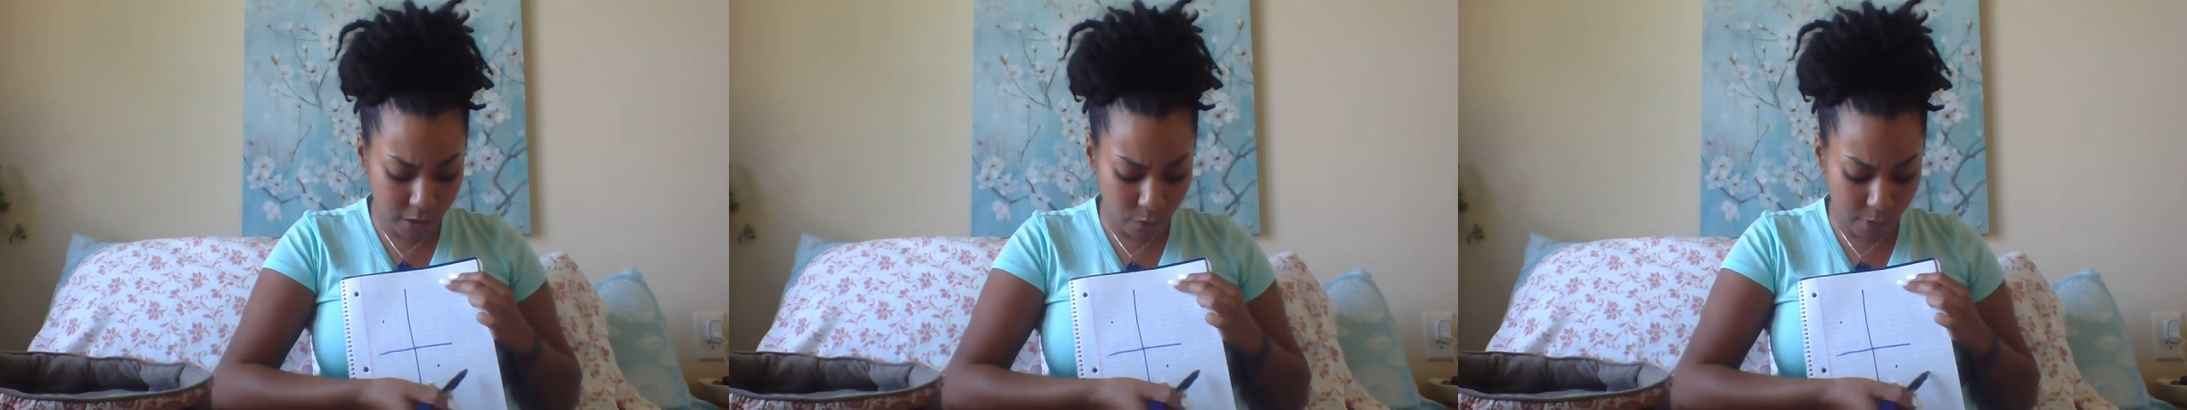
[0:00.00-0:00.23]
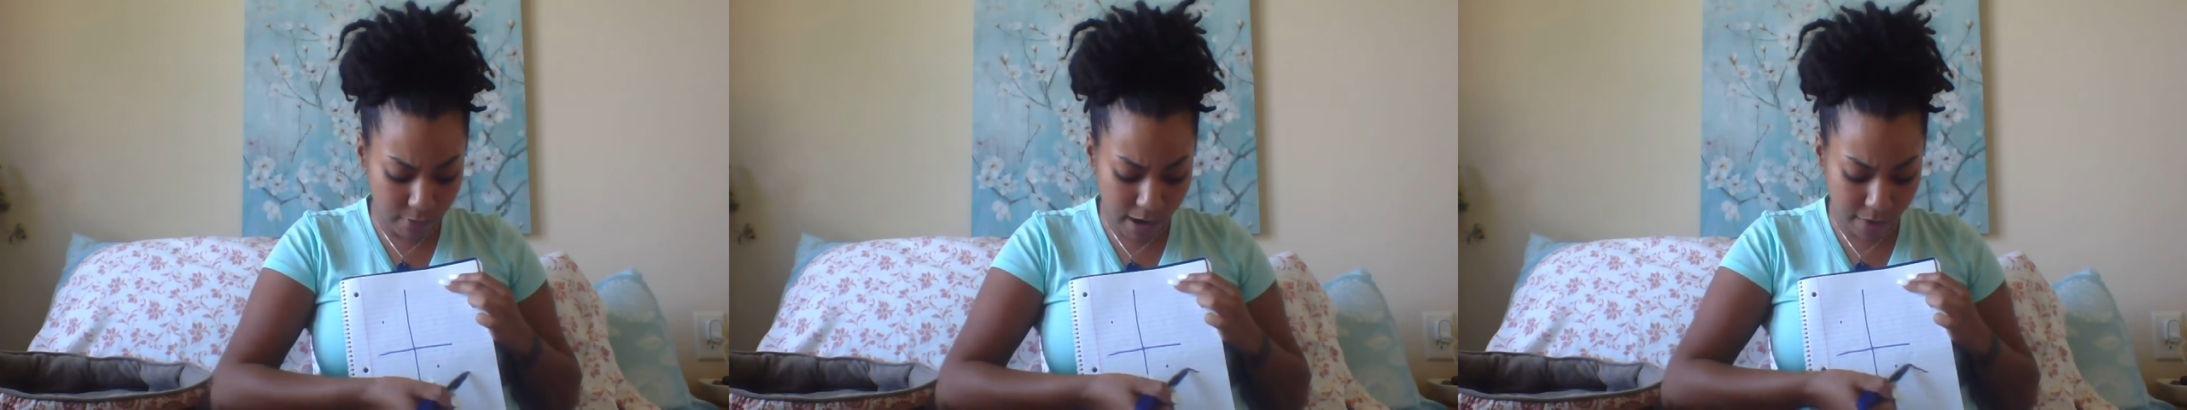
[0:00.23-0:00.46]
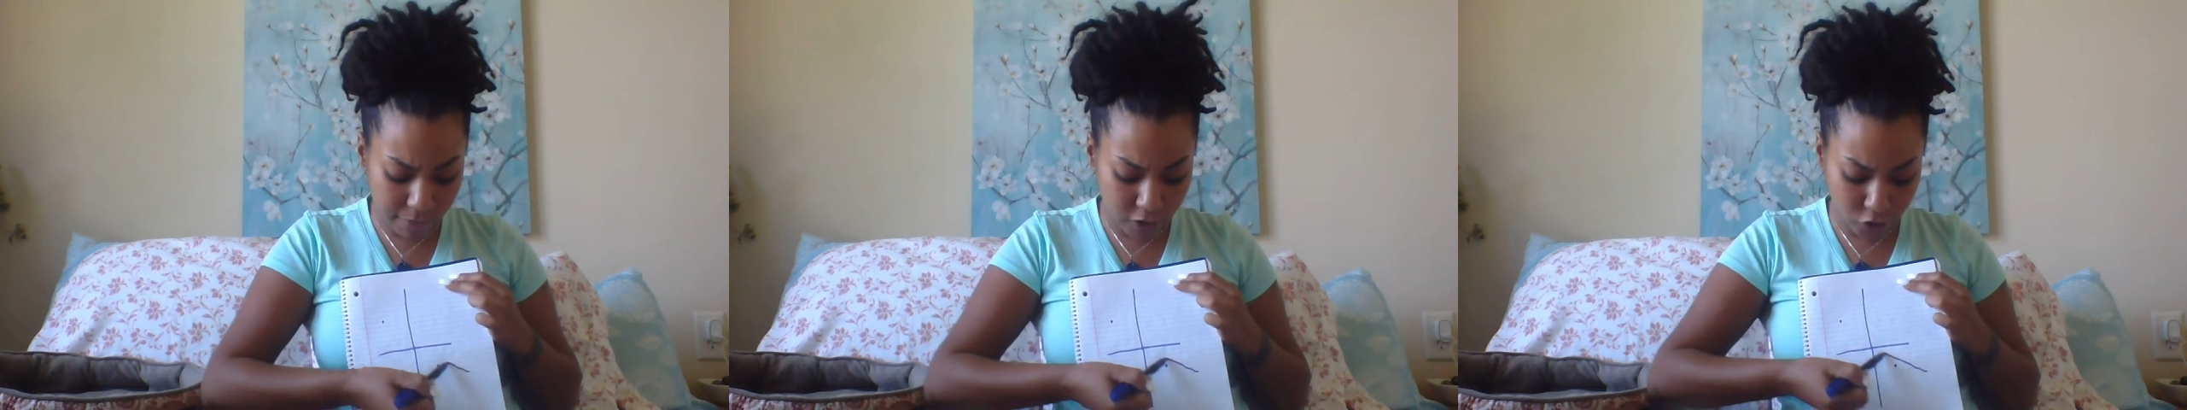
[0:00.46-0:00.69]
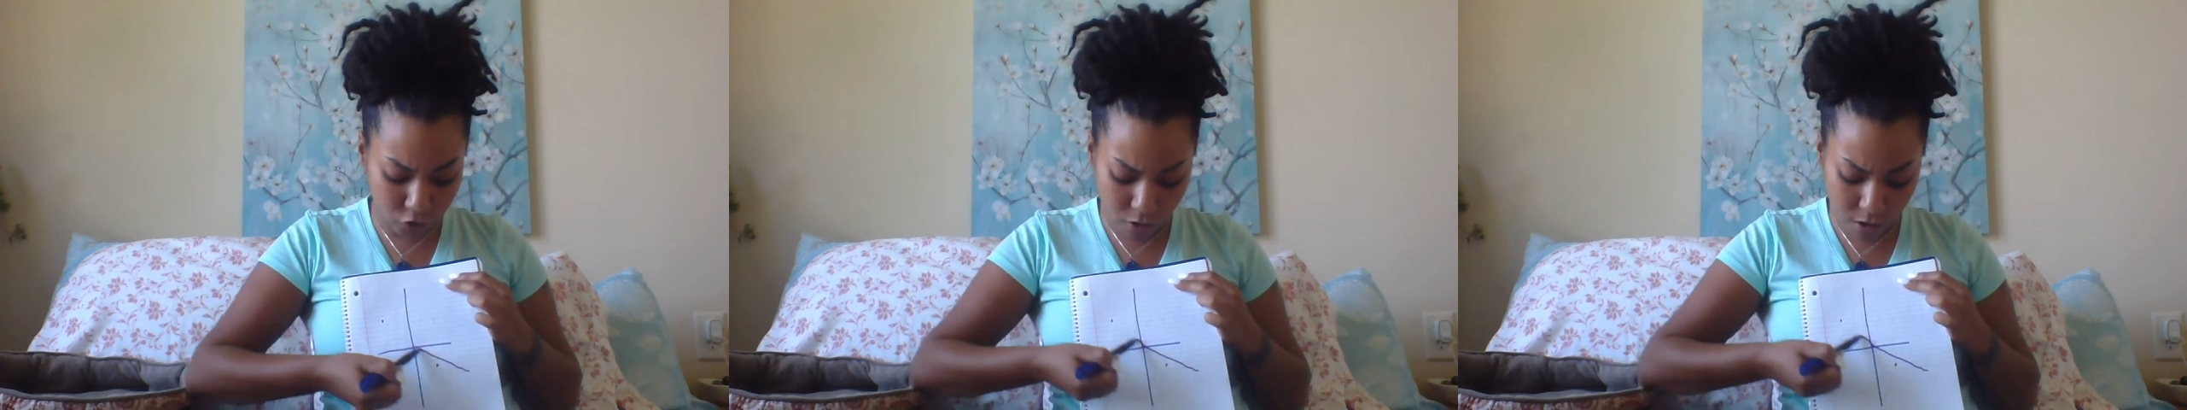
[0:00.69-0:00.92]
We would have to
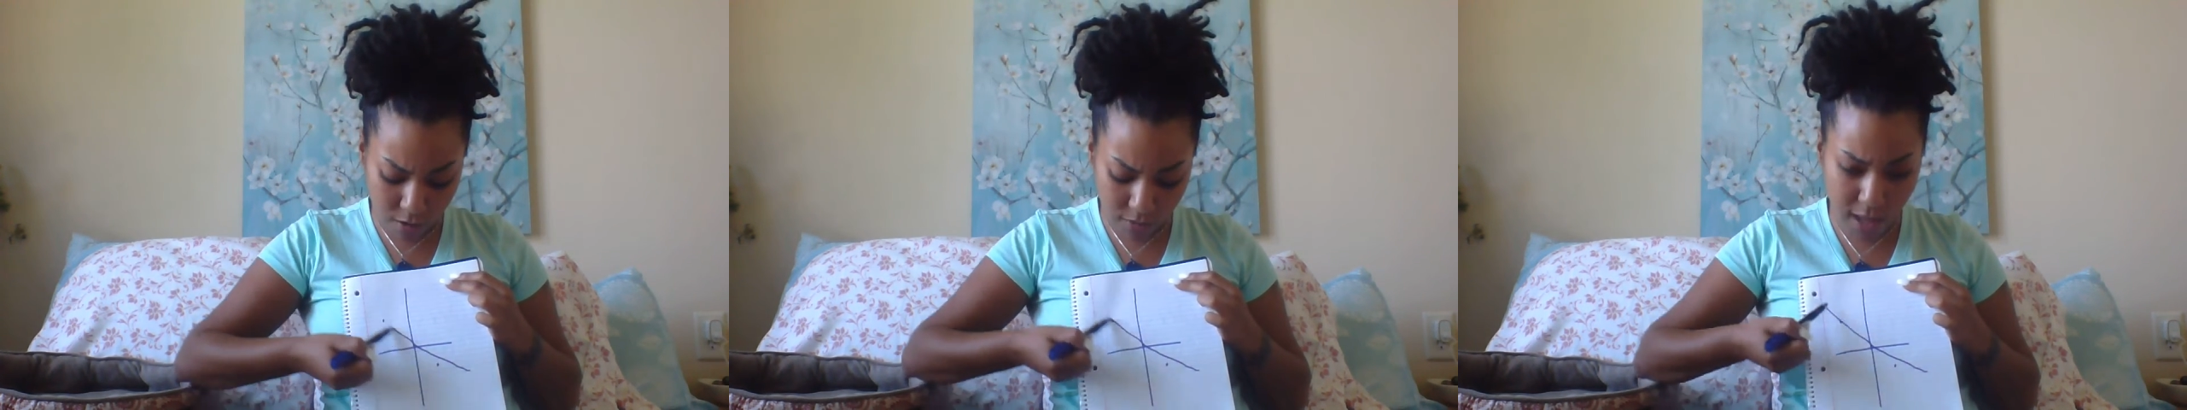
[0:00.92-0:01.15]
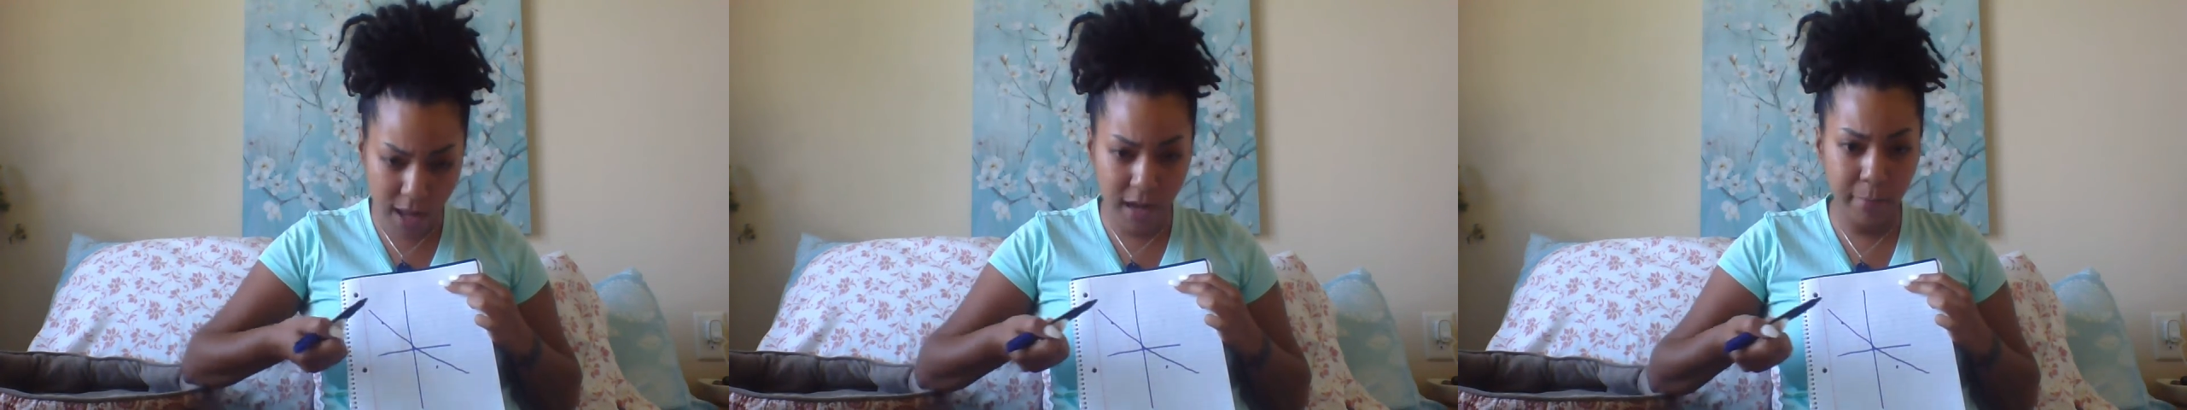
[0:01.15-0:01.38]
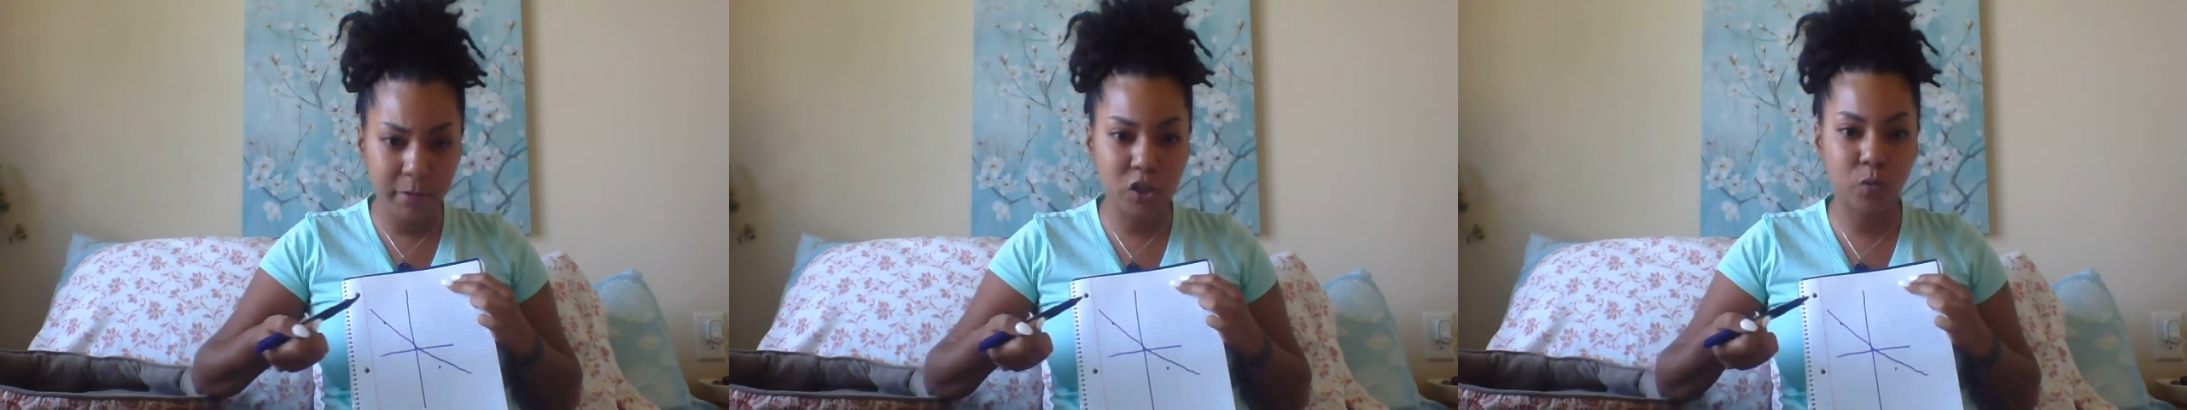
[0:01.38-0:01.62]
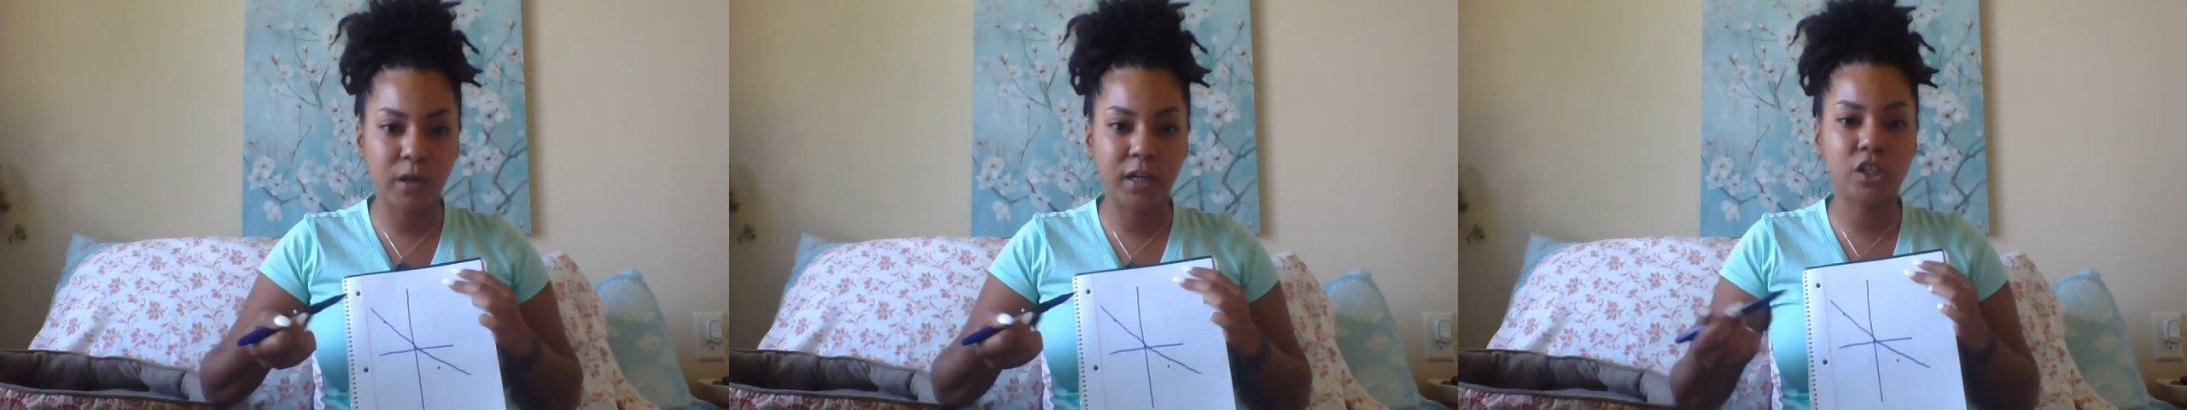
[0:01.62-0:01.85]
draw a line
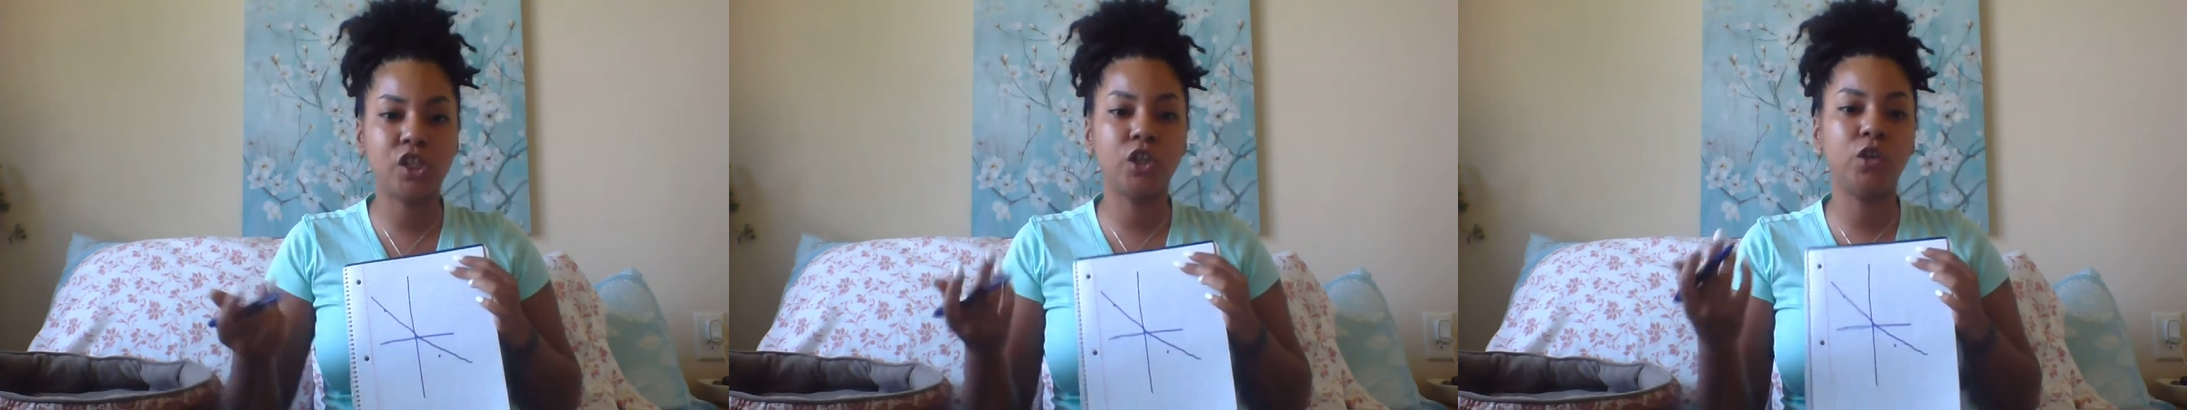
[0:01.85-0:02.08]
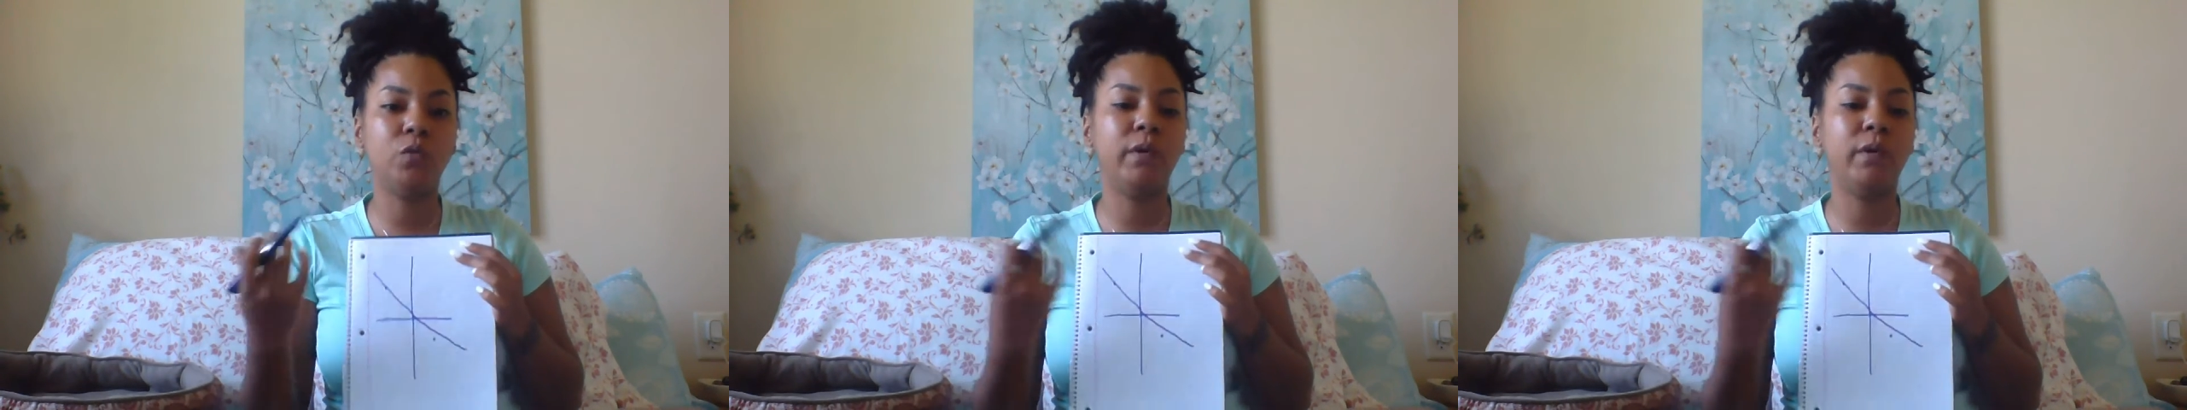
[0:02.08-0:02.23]
between two.